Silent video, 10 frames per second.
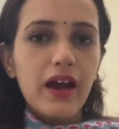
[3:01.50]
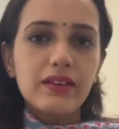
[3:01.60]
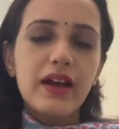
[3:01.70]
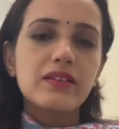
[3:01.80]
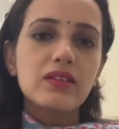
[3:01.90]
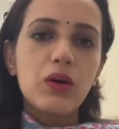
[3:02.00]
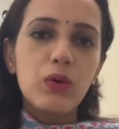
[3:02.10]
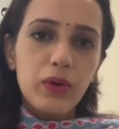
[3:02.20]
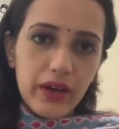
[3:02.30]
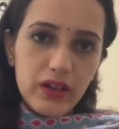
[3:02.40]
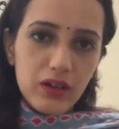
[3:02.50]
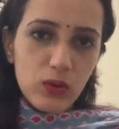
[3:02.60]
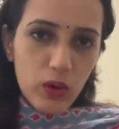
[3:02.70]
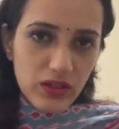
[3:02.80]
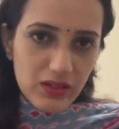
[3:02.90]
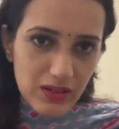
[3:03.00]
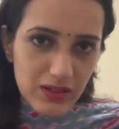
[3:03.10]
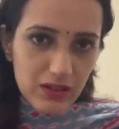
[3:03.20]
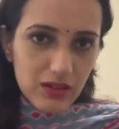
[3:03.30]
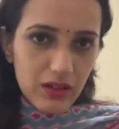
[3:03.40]
and that's how it not
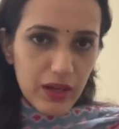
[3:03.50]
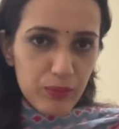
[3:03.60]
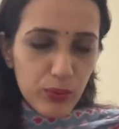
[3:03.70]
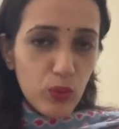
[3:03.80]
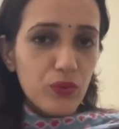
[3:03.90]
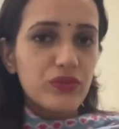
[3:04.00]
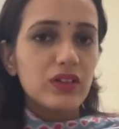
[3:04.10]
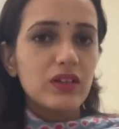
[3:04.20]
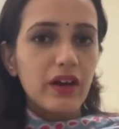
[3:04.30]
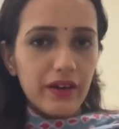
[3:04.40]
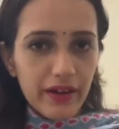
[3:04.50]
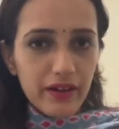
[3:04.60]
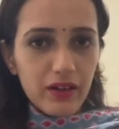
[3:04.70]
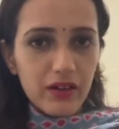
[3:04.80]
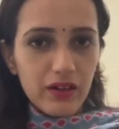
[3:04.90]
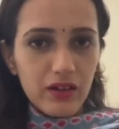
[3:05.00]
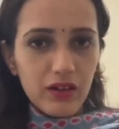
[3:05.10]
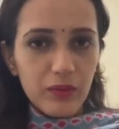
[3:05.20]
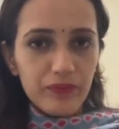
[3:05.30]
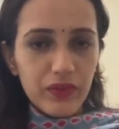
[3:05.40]
just improves the current
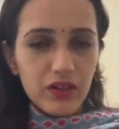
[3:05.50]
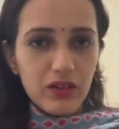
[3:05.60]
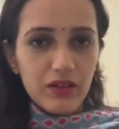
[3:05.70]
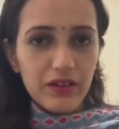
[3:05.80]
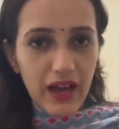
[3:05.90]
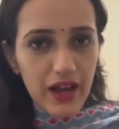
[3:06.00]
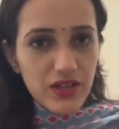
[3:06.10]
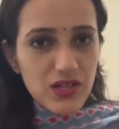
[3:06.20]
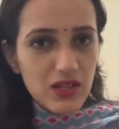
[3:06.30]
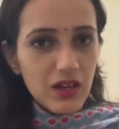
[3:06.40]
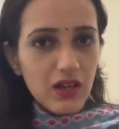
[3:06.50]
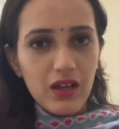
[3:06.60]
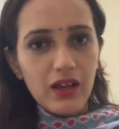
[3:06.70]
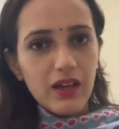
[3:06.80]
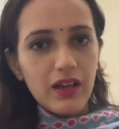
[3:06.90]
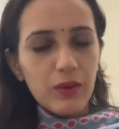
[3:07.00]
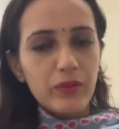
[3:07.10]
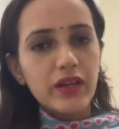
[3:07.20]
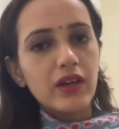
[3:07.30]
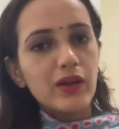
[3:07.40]
rash,
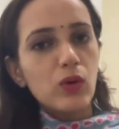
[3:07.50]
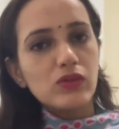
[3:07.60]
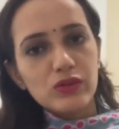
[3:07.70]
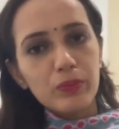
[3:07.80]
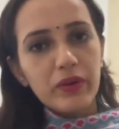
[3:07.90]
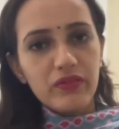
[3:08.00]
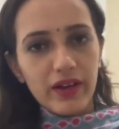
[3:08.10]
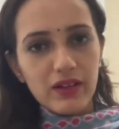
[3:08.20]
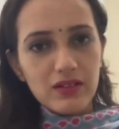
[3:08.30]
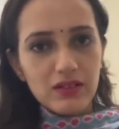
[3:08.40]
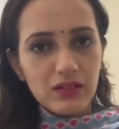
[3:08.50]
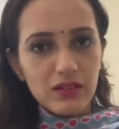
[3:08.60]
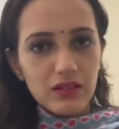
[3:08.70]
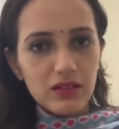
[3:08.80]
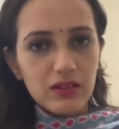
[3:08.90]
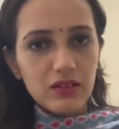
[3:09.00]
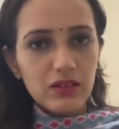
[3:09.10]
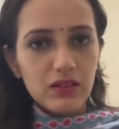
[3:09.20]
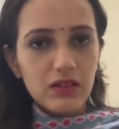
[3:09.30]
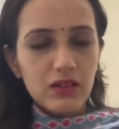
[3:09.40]
but it also prevents
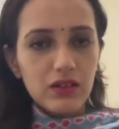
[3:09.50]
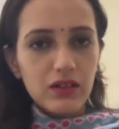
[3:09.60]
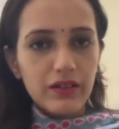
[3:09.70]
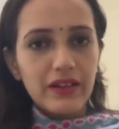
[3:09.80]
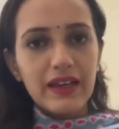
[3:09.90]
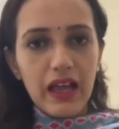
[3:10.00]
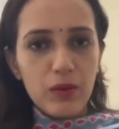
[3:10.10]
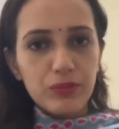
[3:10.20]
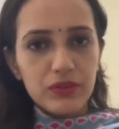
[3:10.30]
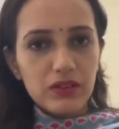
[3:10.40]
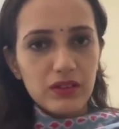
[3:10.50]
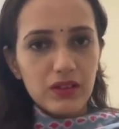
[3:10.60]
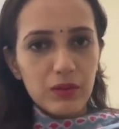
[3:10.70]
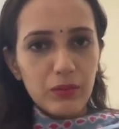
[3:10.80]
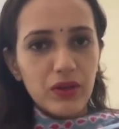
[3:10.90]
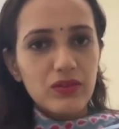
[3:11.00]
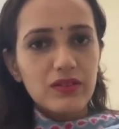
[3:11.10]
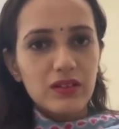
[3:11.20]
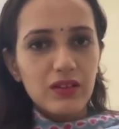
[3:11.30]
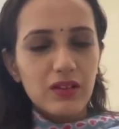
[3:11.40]
the relapse because